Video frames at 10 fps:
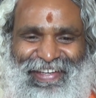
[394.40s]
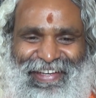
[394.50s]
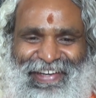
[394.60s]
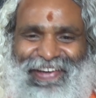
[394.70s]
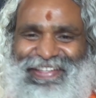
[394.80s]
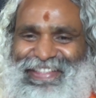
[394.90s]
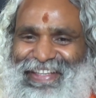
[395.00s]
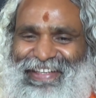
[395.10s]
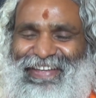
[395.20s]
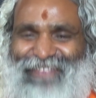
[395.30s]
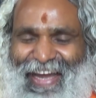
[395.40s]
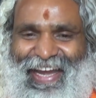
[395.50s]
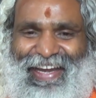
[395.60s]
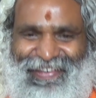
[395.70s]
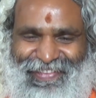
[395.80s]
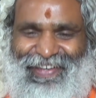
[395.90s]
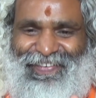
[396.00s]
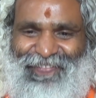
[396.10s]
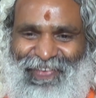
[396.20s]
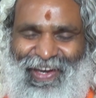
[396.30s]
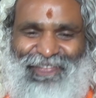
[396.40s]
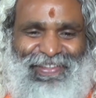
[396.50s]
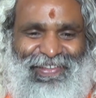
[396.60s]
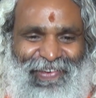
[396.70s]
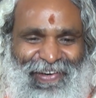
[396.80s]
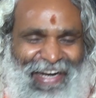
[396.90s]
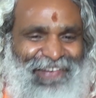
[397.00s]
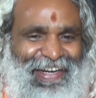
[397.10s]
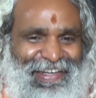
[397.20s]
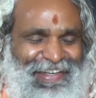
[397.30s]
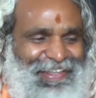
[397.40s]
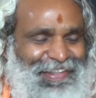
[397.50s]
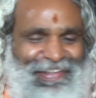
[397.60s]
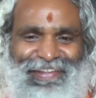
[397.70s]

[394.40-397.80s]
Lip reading: crossed that bag full of gold and whatnot.